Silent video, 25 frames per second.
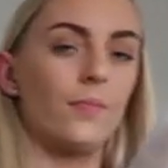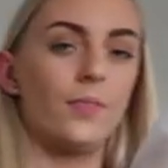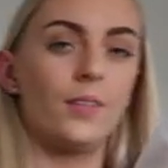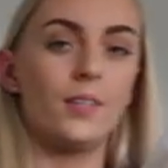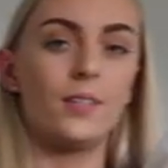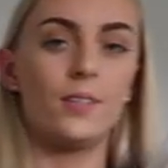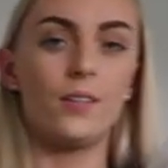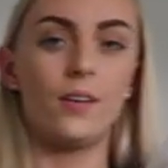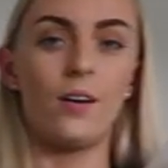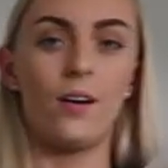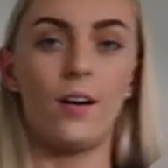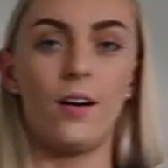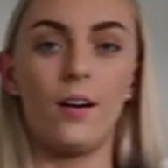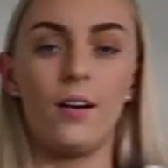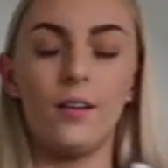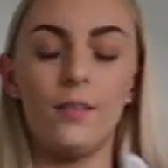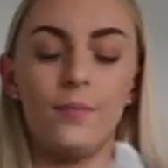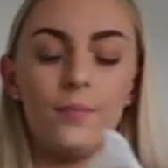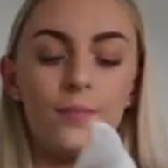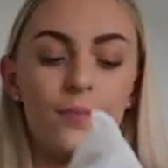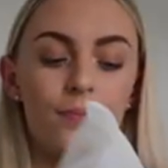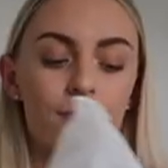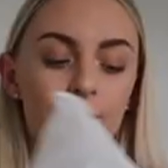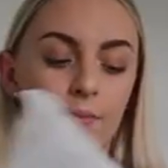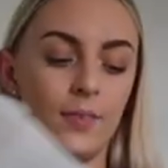So,
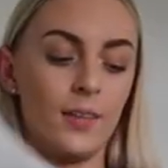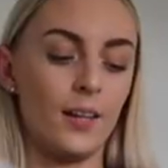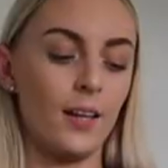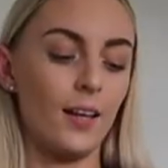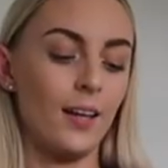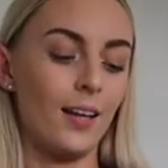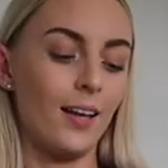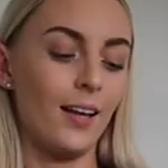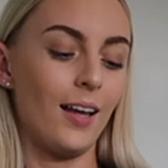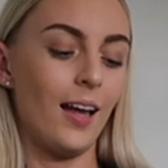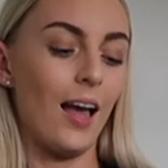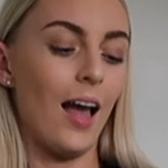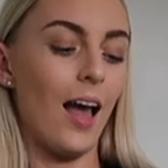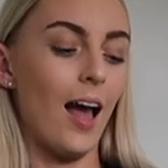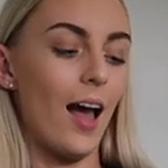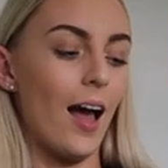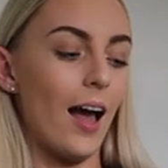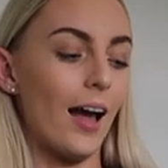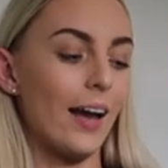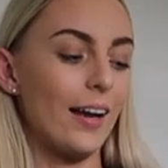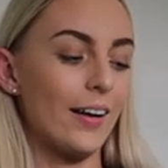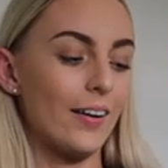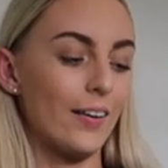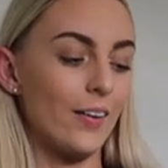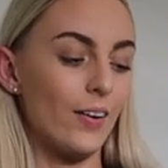
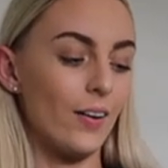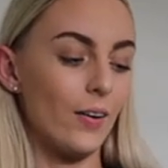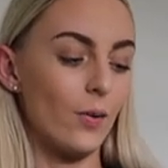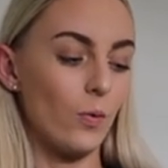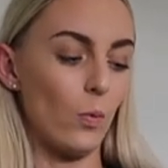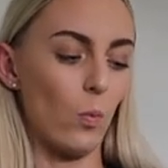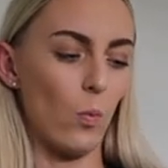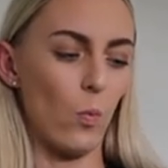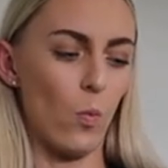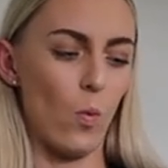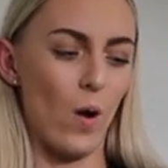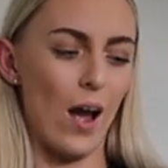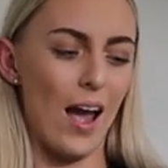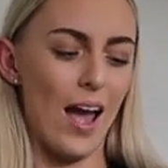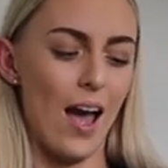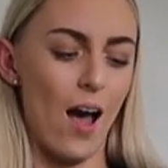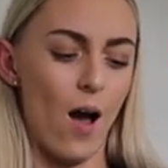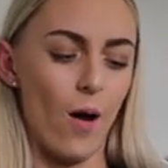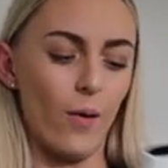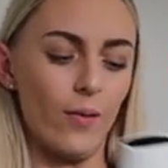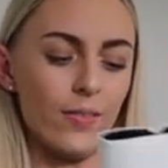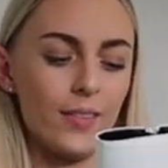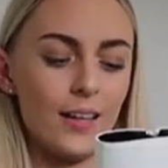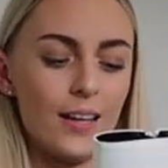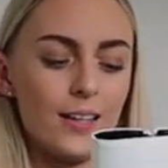I got,
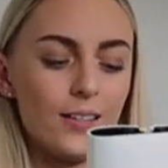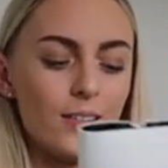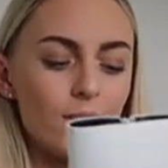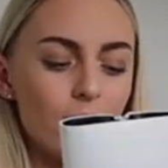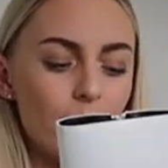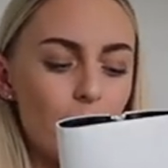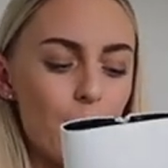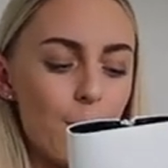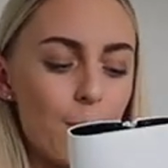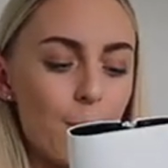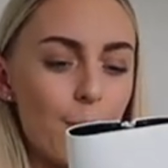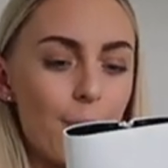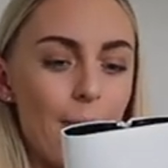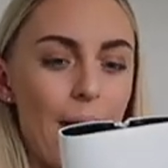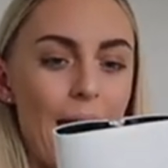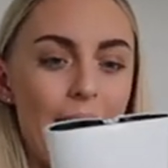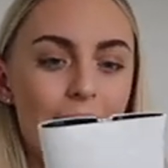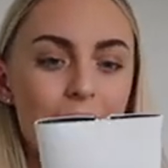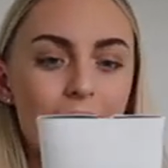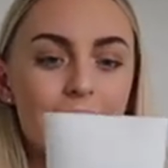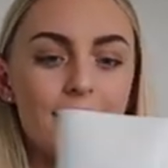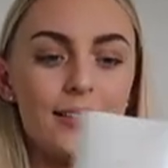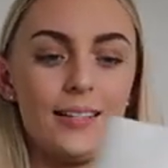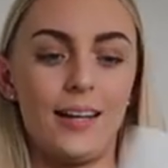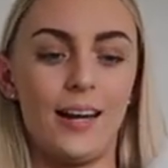wow, these look
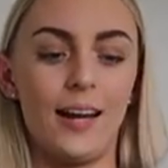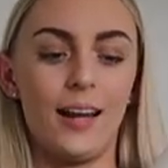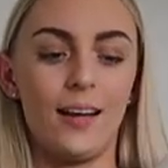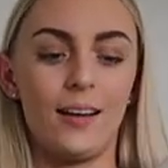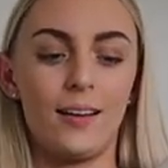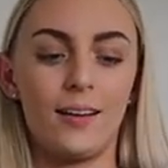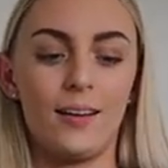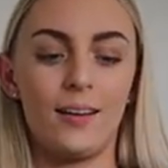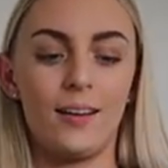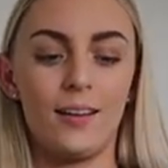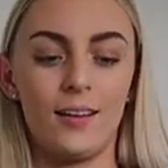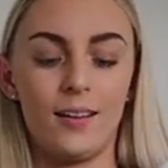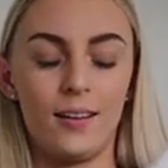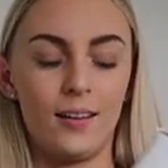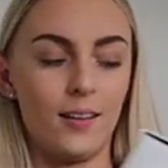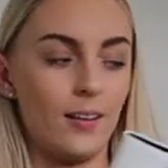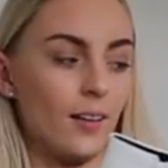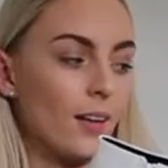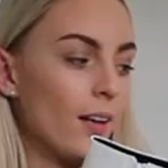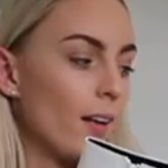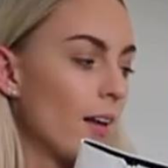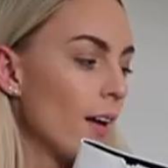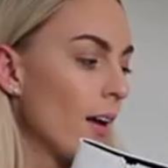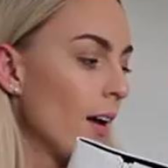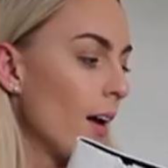amazing.
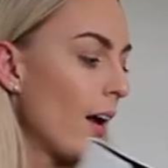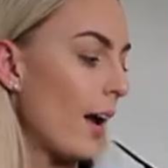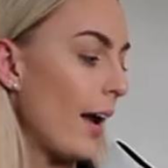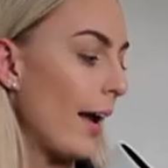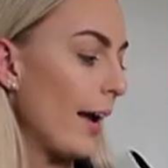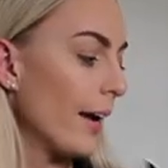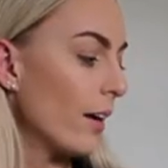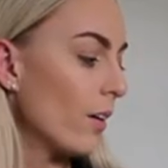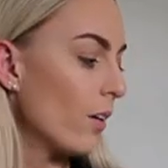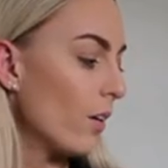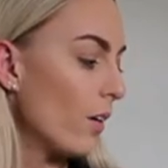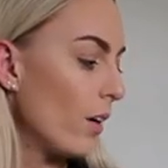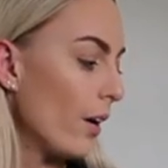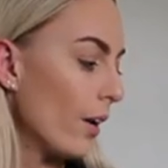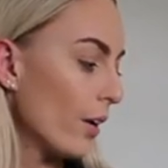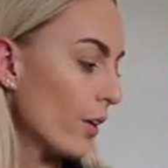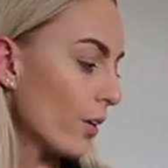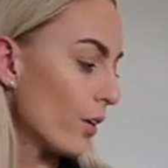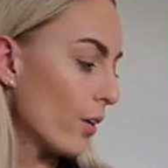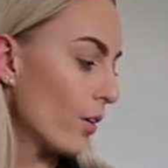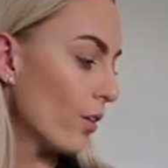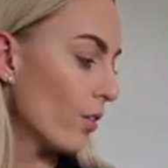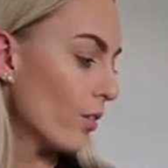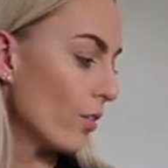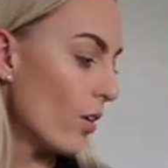I got
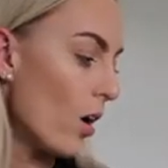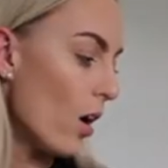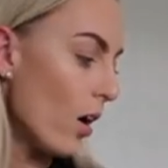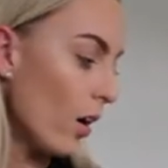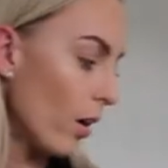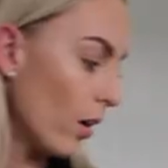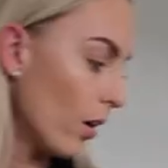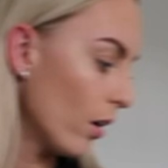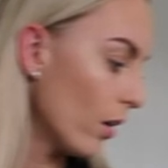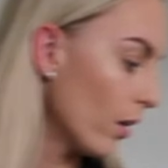croc